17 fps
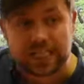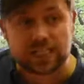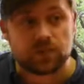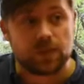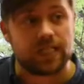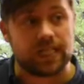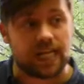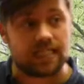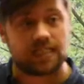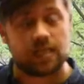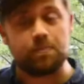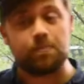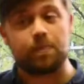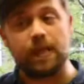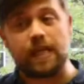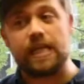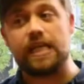that's where the
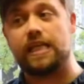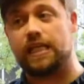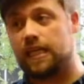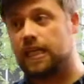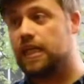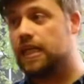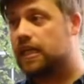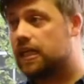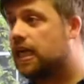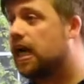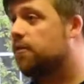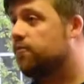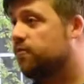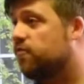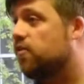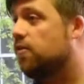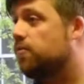SNP
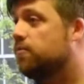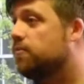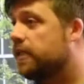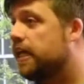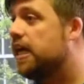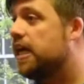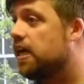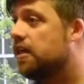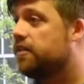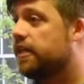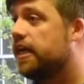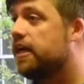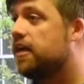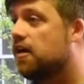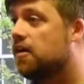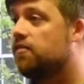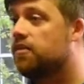come from. They
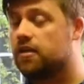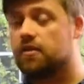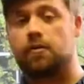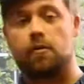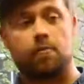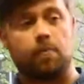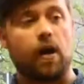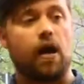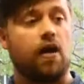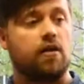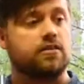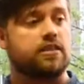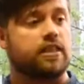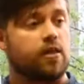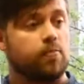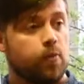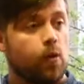are a
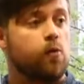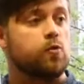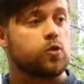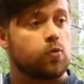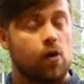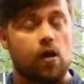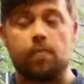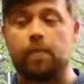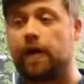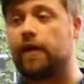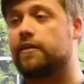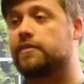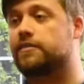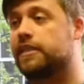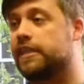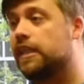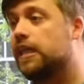party, a bourgeois
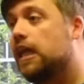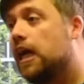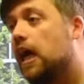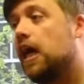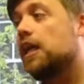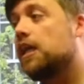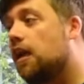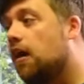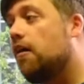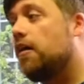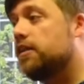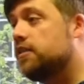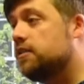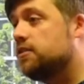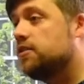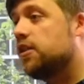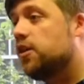party,
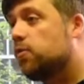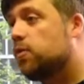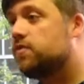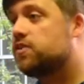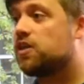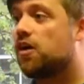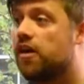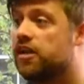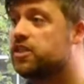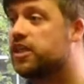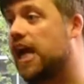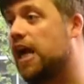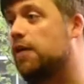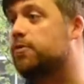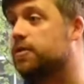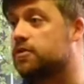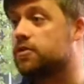aligned with Scottish
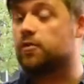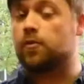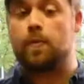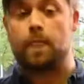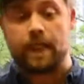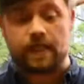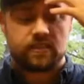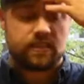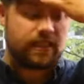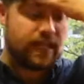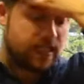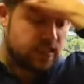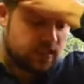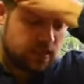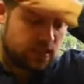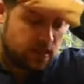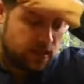capital. So
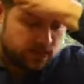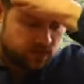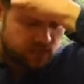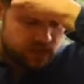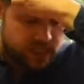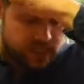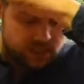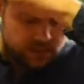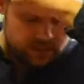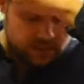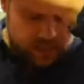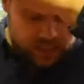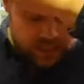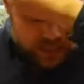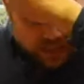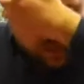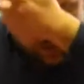that's the kind of reason
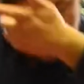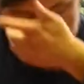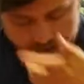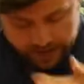that